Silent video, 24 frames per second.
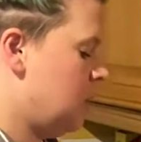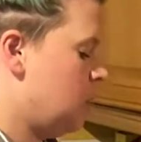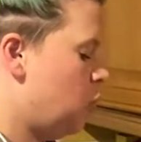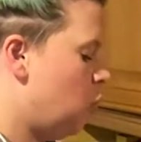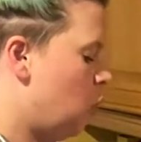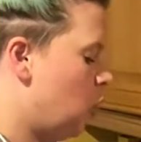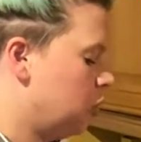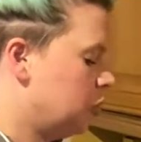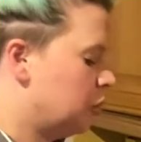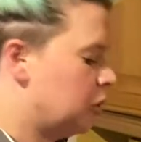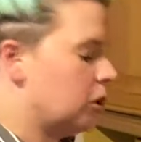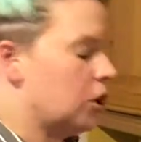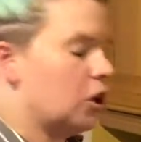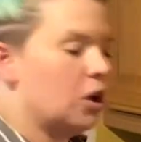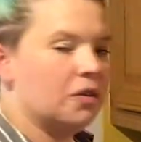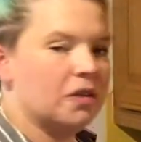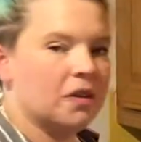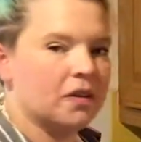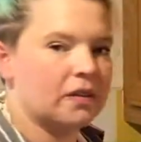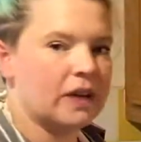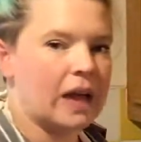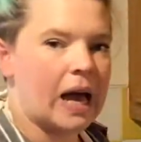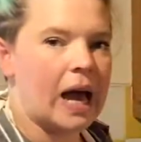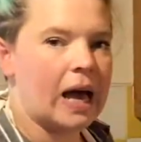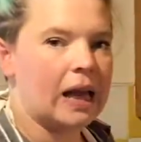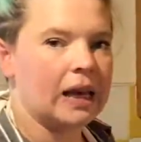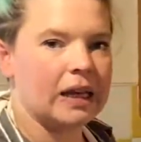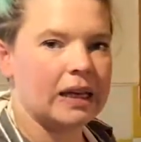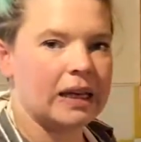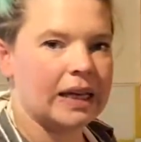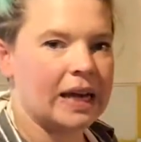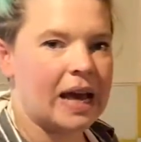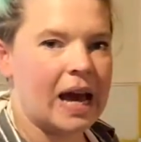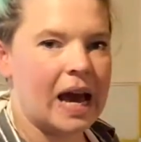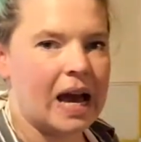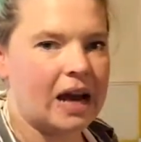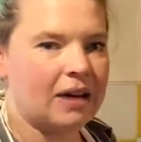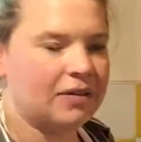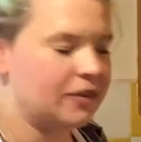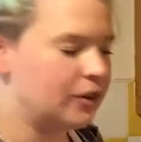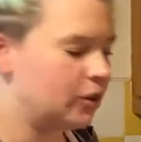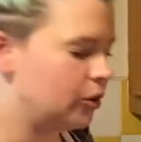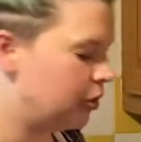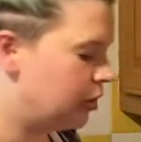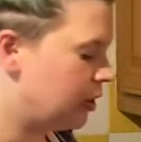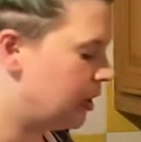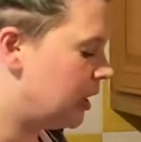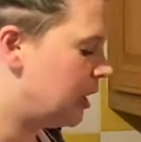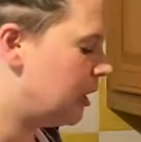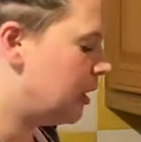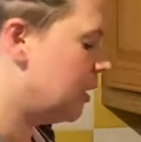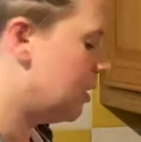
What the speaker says: 1 clove of garlic and half an onion.